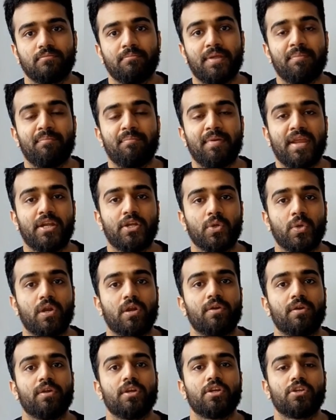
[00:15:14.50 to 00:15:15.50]
been paid to
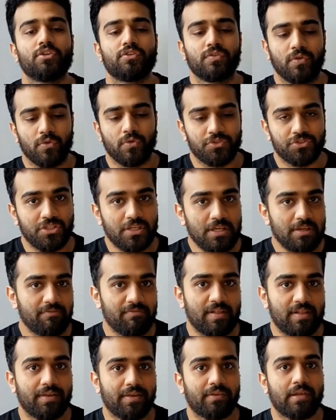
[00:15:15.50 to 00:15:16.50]
her. So she
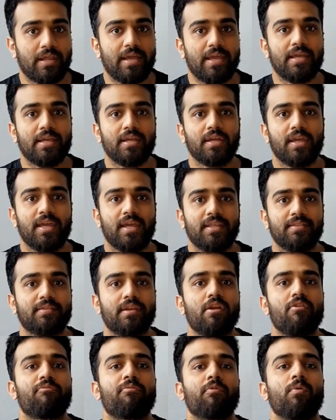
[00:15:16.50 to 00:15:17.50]
felt like
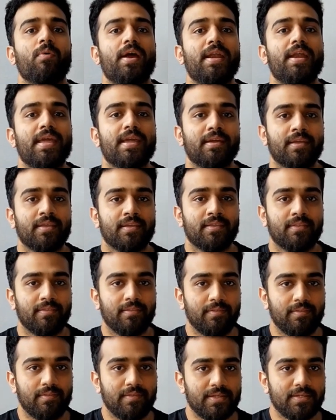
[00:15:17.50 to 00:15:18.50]
instead of providing
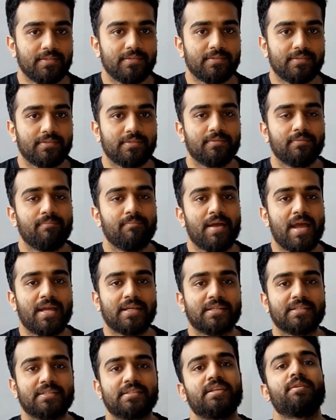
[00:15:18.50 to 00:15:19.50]
this
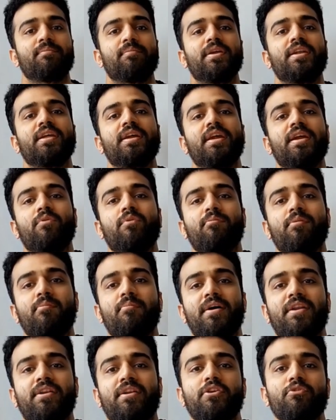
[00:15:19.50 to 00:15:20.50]
bank statement, it would be
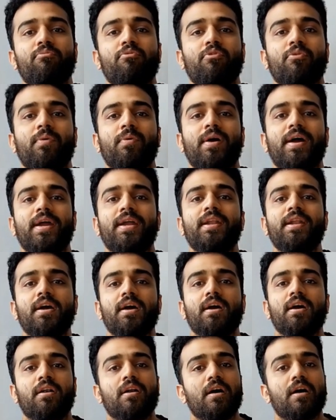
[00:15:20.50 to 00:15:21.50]
better to provide
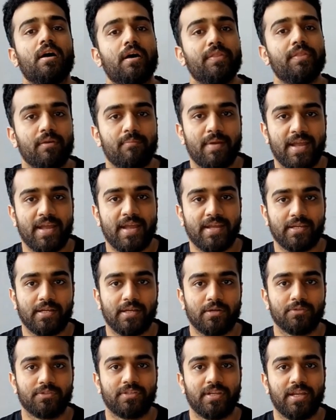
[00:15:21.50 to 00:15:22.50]
her other bank
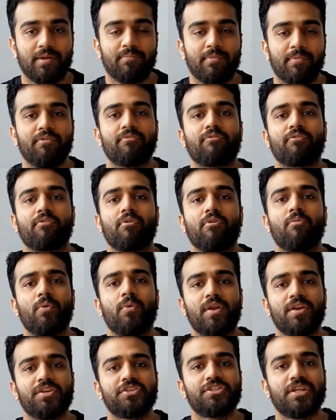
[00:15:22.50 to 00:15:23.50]
account statement from
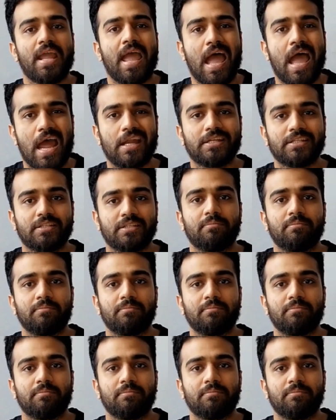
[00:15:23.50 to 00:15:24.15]
where she had